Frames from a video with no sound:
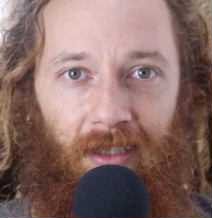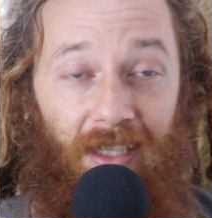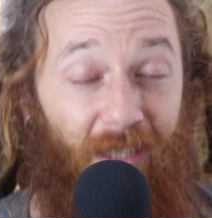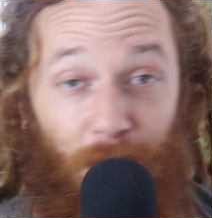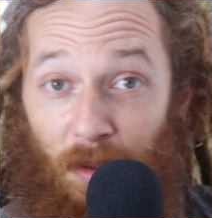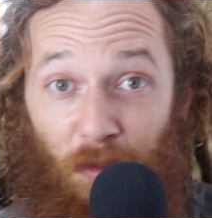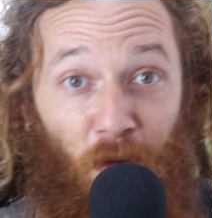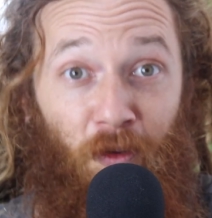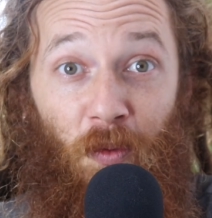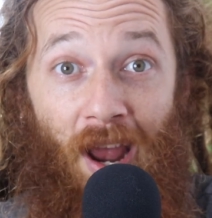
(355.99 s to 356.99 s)
This has been
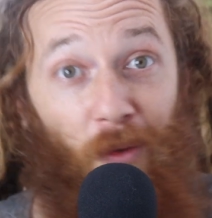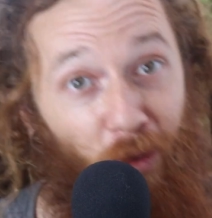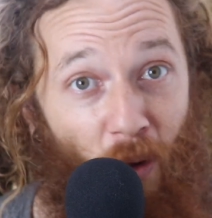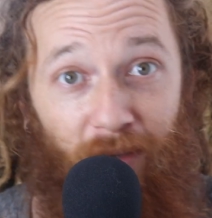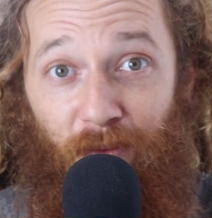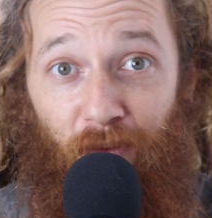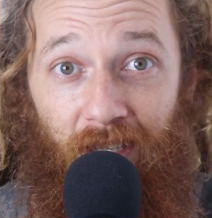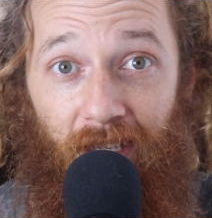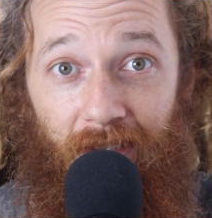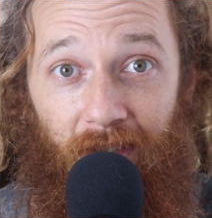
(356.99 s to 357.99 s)
proven, right, with quantum
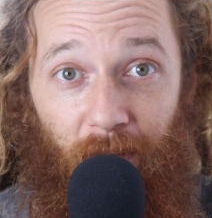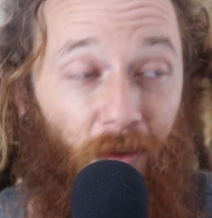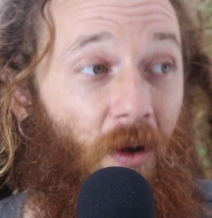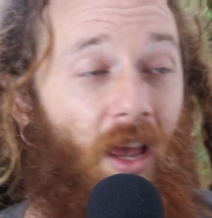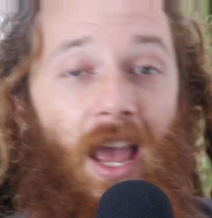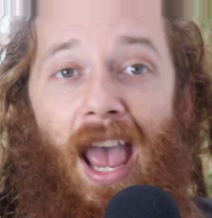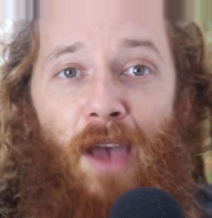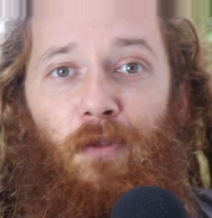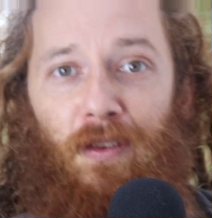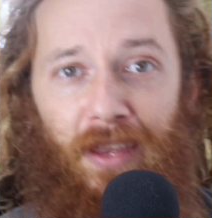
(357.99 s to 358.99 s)
physics. Through
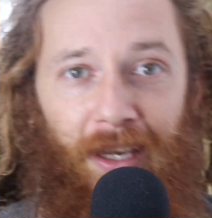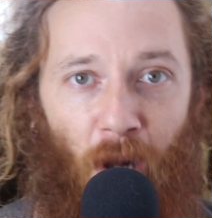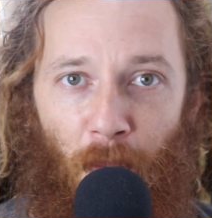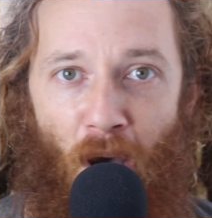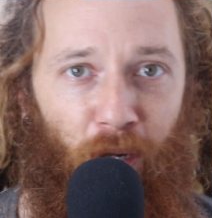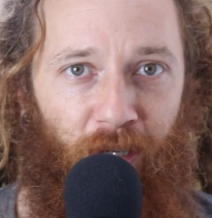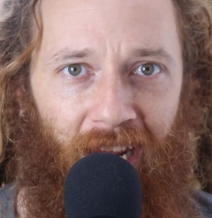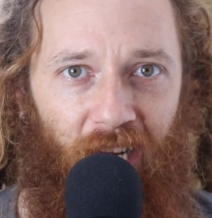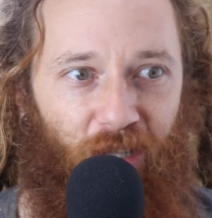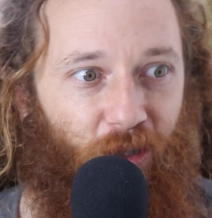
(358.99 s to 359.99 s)
everything in our modern
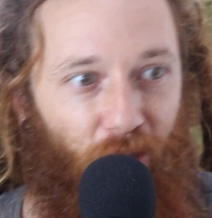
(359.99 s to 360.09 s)
age is